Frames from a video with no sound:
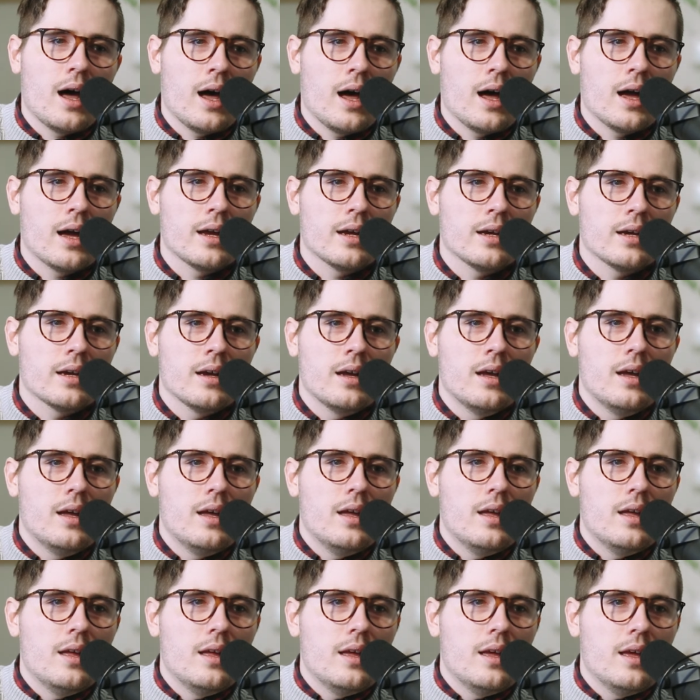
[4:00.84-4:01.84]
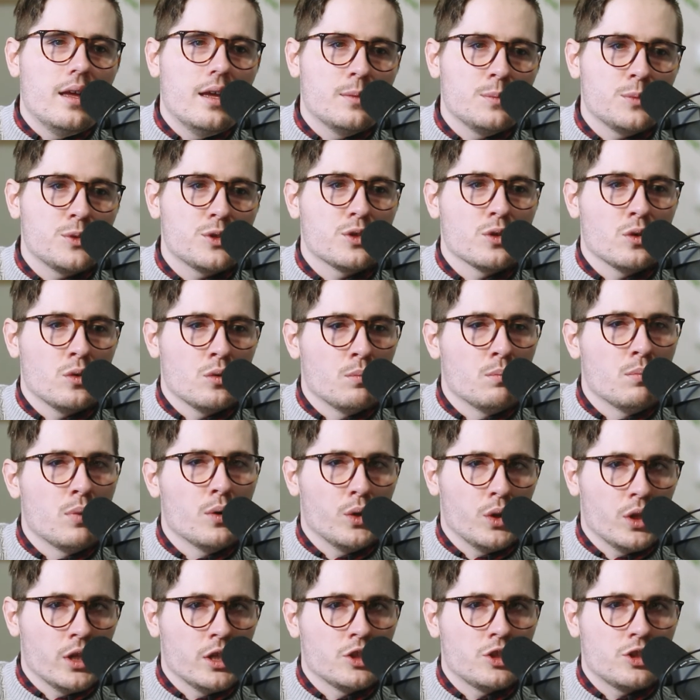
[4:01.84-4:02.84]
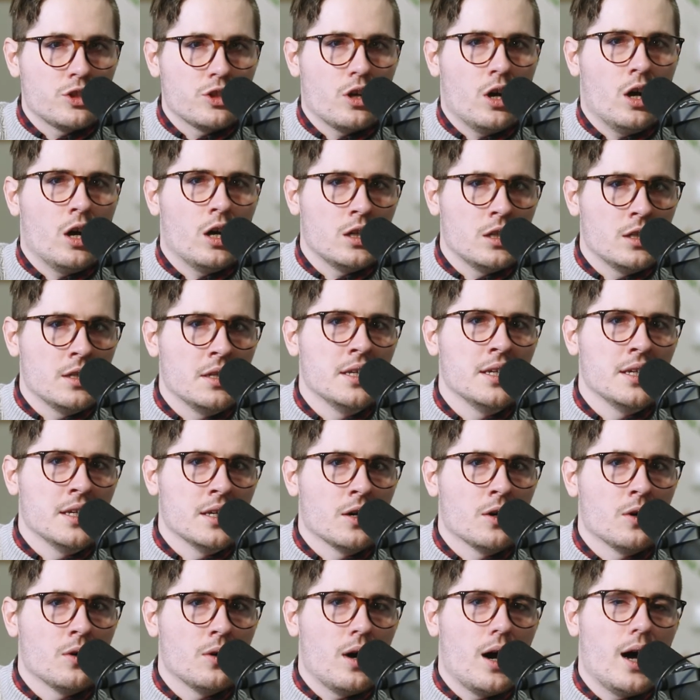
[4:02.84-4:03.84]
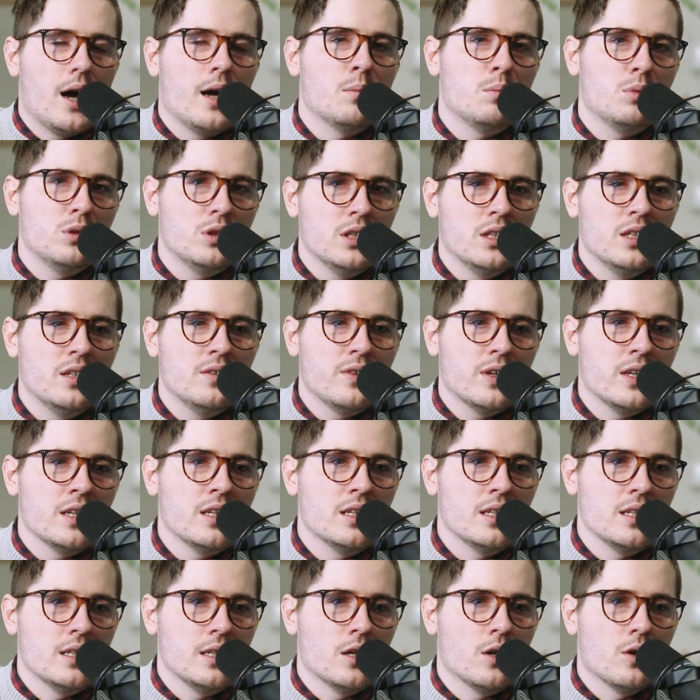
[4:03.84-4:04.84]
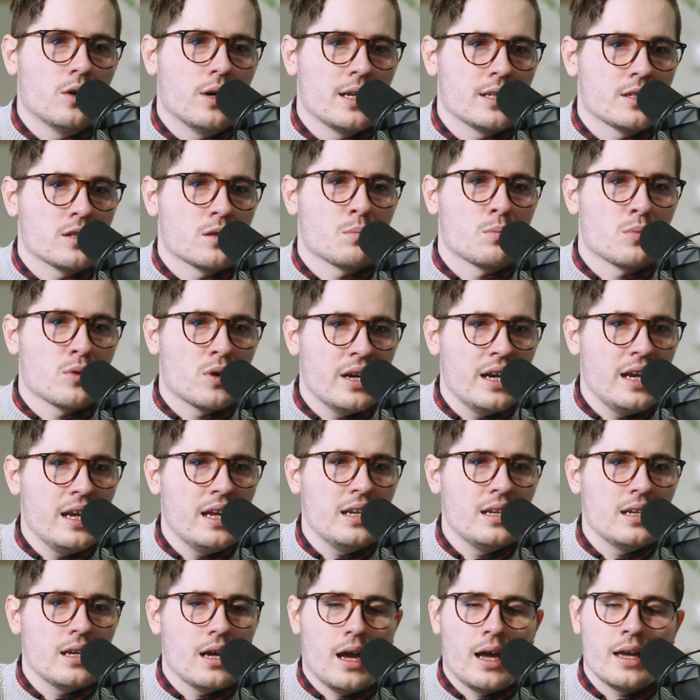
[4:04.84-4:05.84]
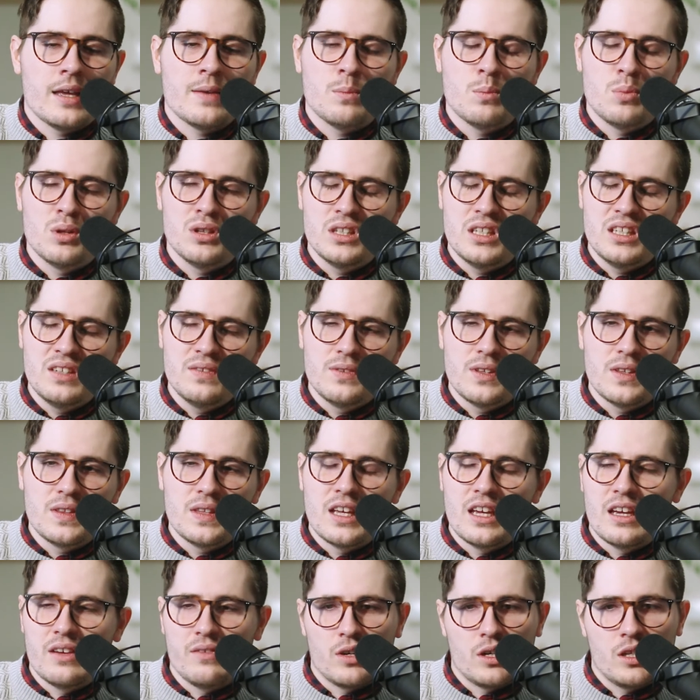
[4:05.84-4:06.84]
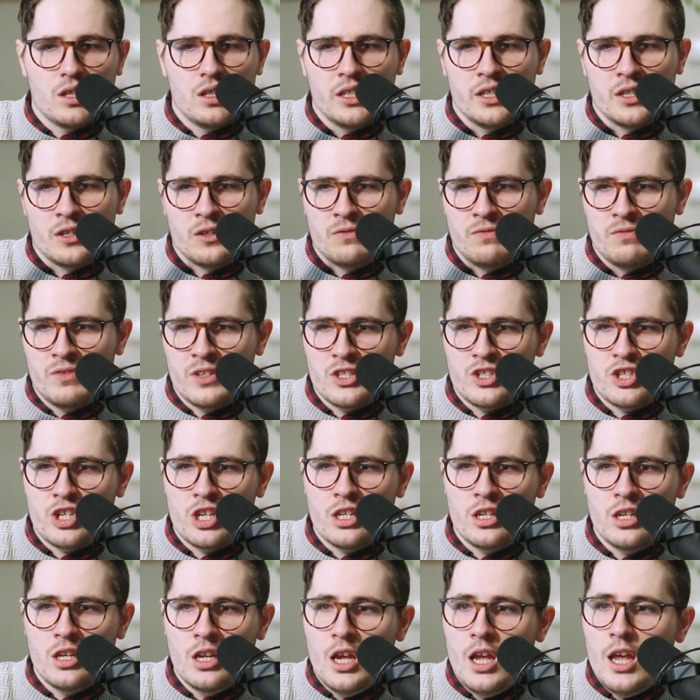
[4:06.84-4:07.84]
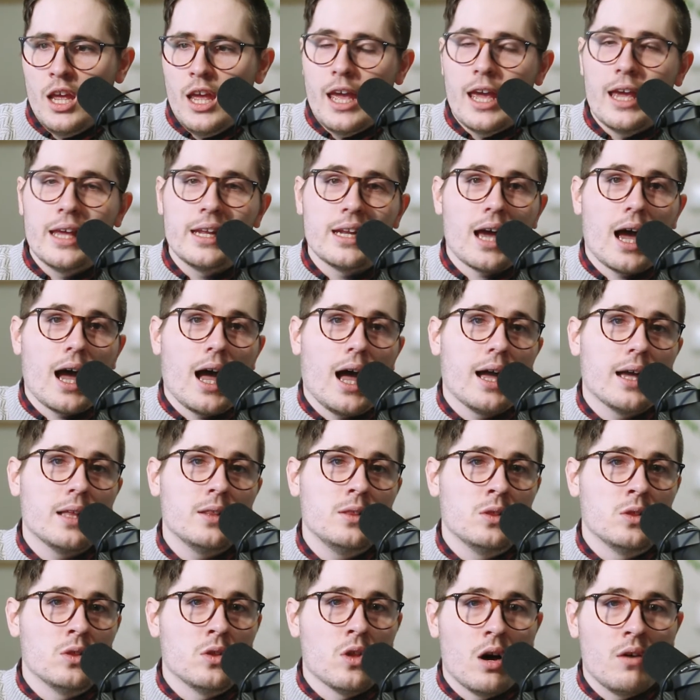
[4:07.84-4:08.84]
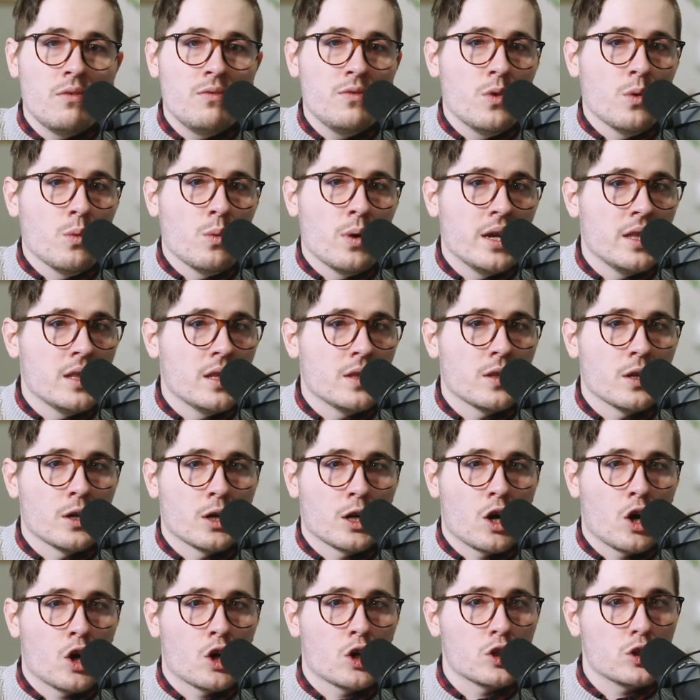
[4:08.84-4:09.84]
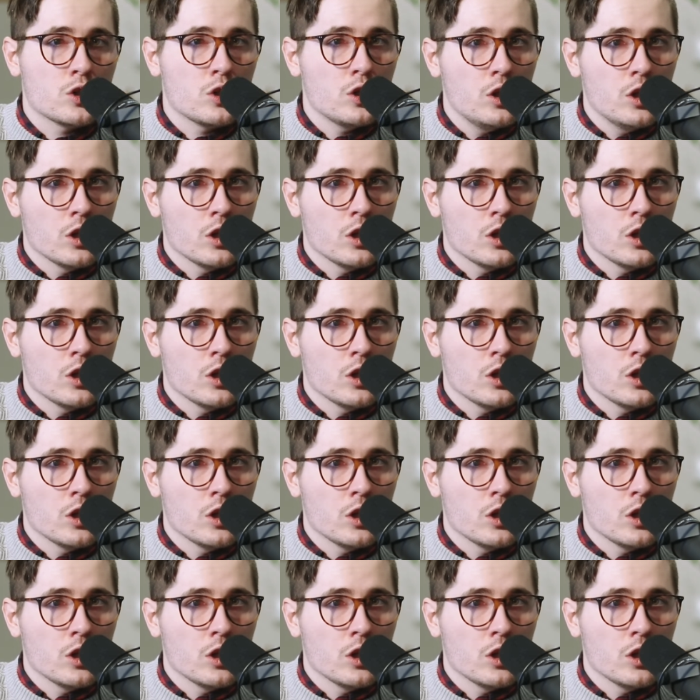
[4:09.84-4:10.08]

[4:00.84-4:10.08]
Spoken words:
I am so bullish on Neo. I believe in Neo as a brand. I believe that they have a clear vision, and I love the way that their cars